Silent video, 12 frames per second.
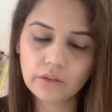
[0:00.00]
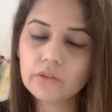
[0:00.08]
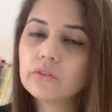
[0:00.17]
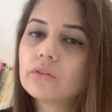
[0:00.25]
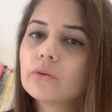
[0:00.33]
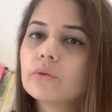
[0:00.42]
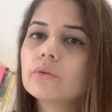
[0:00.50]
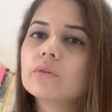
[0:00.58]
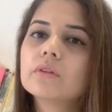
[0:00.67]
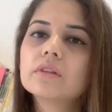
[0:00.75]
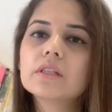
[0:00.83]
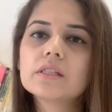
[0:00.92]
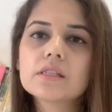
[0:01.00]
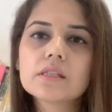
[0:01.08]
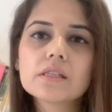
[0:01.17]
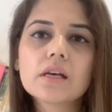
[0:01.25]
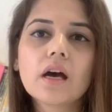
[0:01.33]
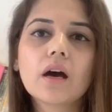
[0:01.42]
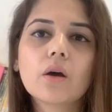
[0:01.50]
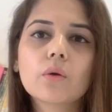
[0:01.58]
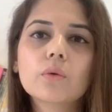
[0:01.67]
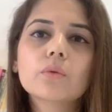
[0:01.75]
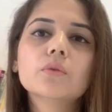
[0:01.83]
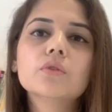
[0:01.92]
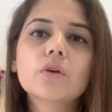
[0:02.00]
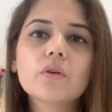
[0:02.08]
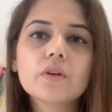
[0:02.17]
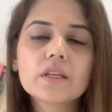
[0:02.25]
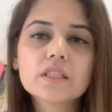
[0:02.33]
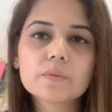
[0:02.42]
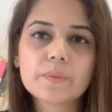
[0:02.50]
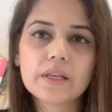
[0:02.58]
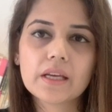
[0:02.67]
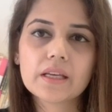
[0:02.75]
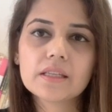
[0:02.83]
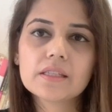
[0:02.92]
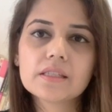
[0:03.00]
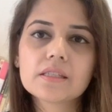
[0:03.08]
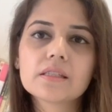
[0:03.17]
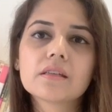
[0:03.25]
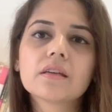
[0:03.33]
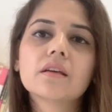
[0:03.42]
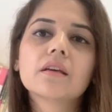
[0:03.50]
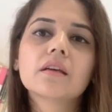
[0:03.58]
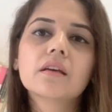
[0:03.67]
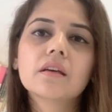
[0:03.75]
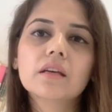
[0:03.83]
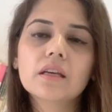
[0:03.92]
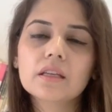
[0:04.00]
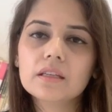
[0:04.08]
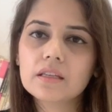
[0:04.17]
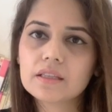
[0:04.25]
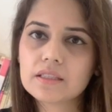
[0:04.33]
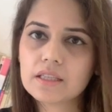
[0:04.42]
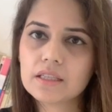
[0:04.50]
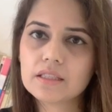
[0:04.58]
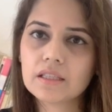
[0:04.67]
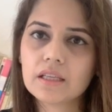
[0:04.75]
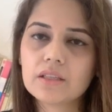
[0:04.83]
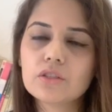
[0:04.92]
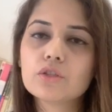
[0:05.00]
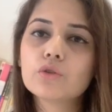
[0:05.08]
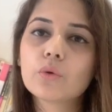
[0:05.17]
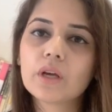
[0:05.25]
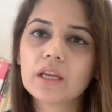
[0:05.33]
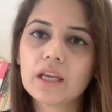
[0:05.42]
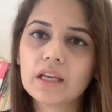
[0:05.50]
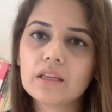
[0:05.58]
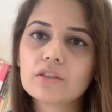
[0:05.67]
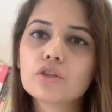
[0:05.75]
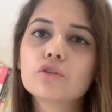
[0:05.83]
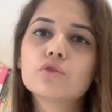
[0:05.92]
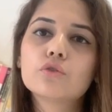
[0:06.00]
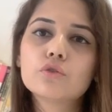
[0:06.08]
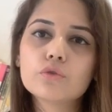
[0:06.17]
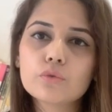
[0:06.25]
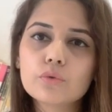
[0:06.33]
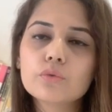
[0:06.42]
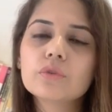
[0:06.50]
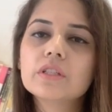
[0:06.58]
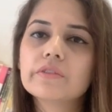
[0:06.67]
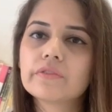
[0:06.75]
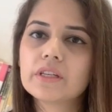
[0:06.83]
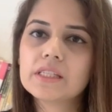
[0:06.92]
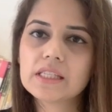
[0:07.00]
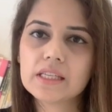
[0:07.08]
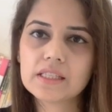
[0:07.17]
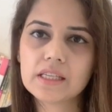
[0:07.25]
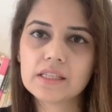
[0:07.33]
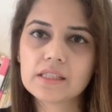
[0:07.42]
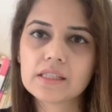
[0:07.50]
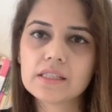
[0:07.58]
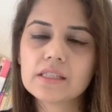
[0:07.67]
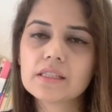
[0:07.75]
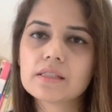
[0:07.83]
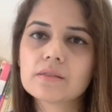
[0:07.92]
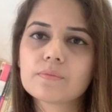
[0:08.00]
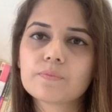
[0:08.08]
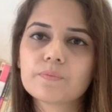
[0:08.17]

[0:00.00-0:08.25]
So this is how donc is placed in a sentence to connect two different sentences.